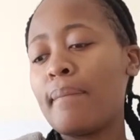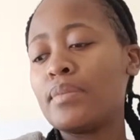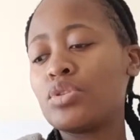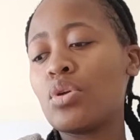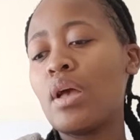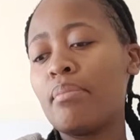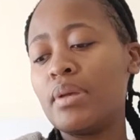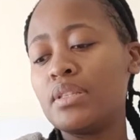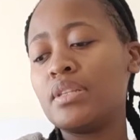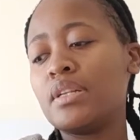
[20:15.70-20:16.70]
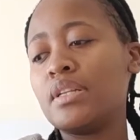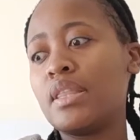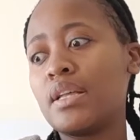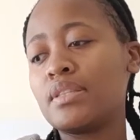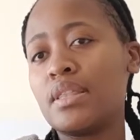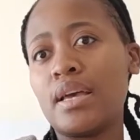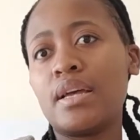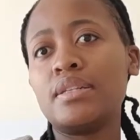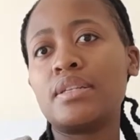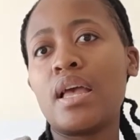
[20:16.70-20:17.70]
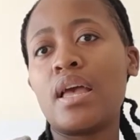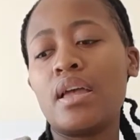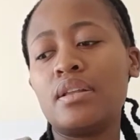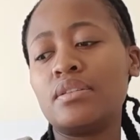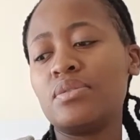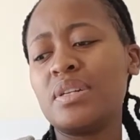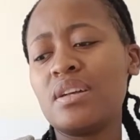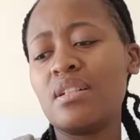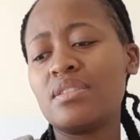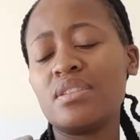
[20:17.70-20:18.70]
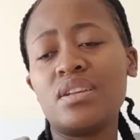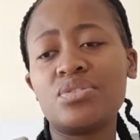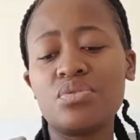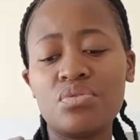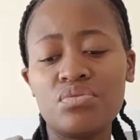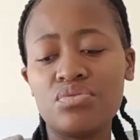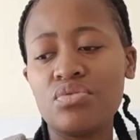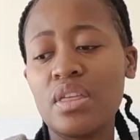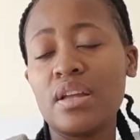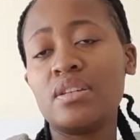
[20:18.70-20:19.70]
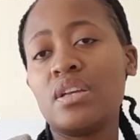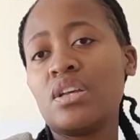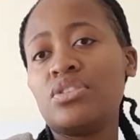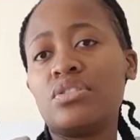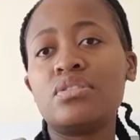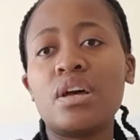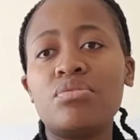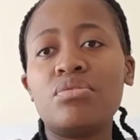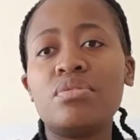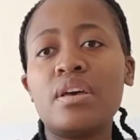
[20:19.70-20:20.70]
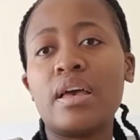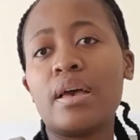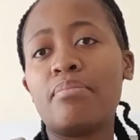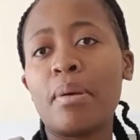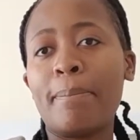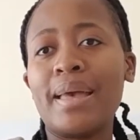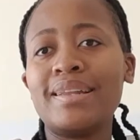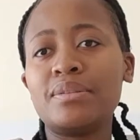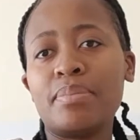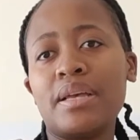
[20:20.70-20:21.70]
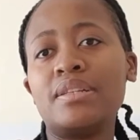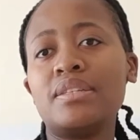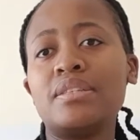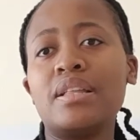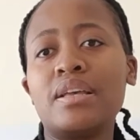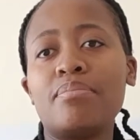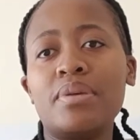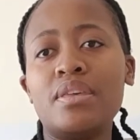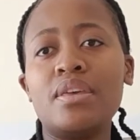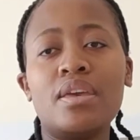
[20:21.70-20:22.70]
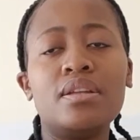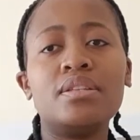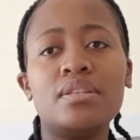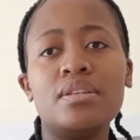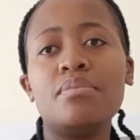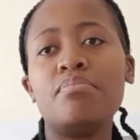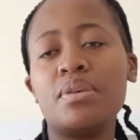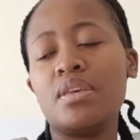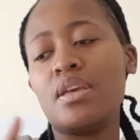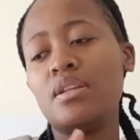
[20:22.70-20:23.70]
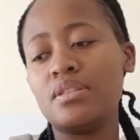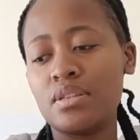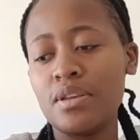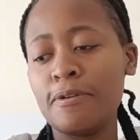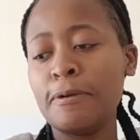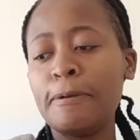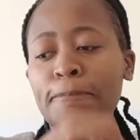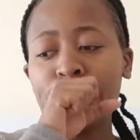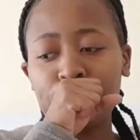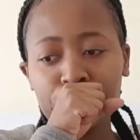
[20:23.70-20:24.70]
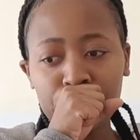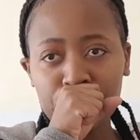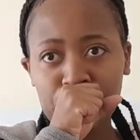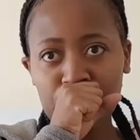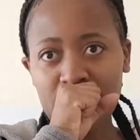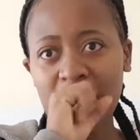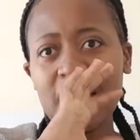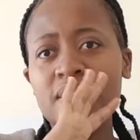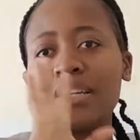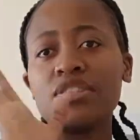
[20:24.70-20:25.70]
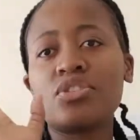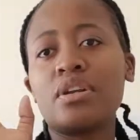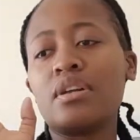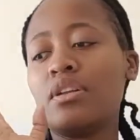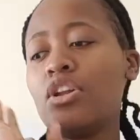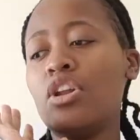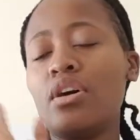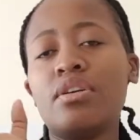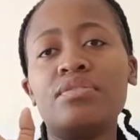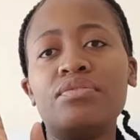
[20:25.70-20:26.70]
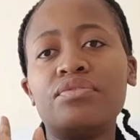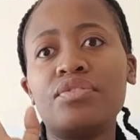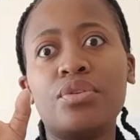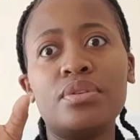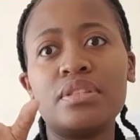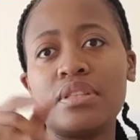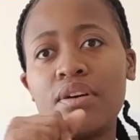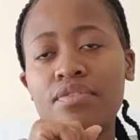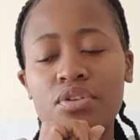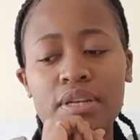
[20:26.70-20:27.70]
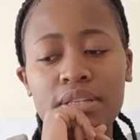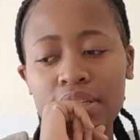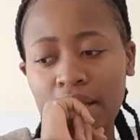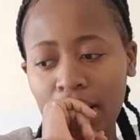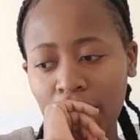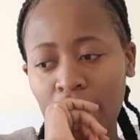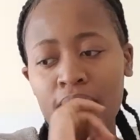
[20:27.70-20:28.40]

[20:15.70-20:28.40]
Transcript: So yeah, basically that's that. And what else? Yeah, so you do that, just download the app PatPat, isn't like PatPat, and yeah, it's got a lot of good stuff, honestly.